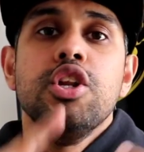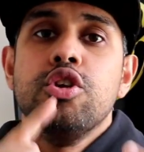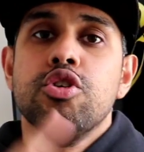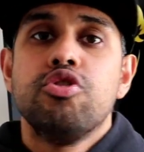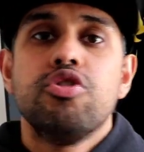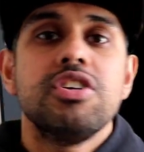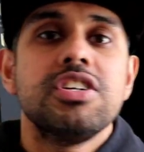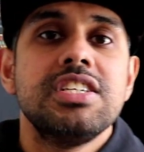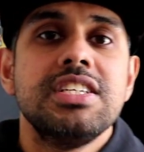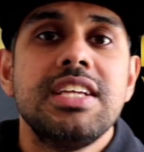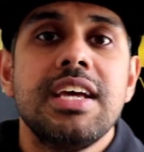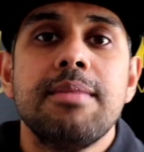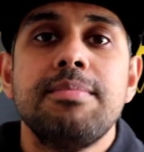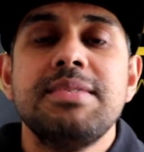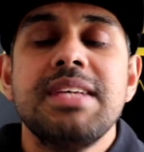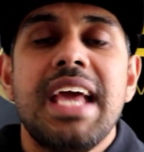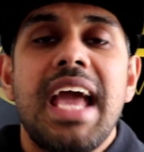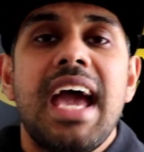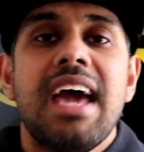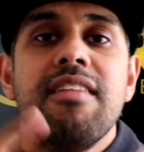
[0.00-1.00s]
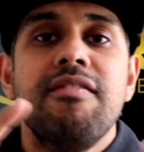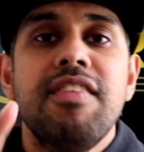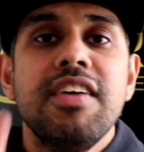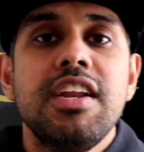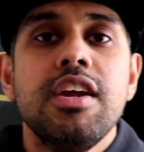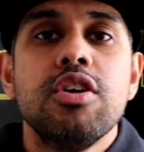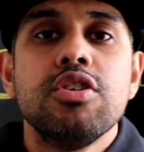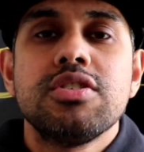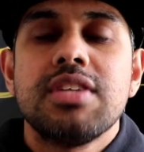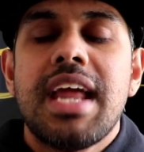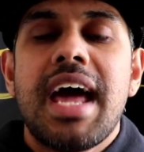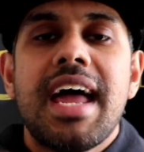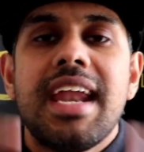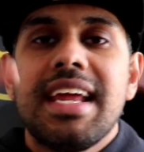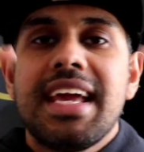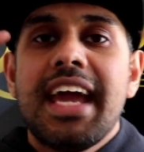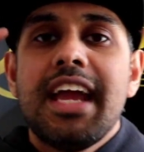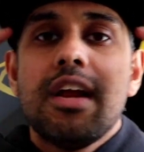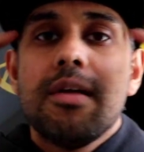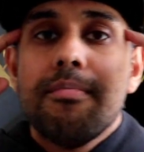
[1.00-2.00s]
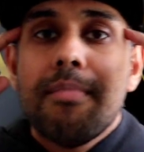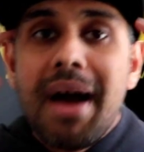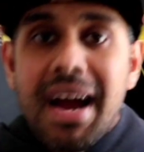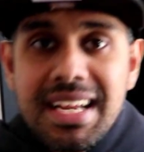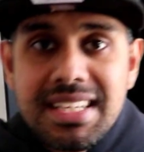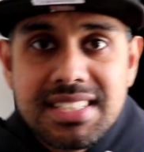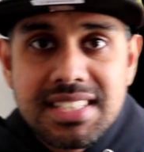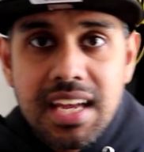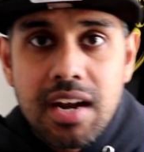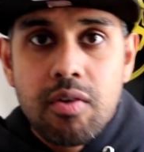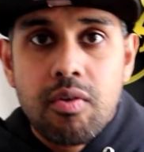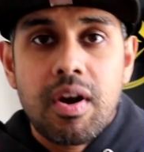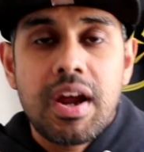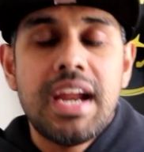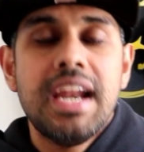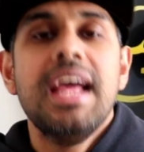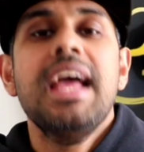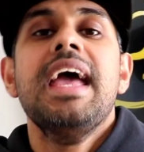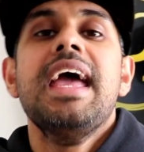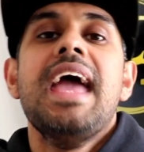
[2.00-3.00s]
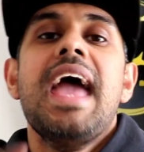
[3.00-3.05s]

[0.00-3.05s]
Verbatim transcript: nutrition tips, and videos on how to get your mindset right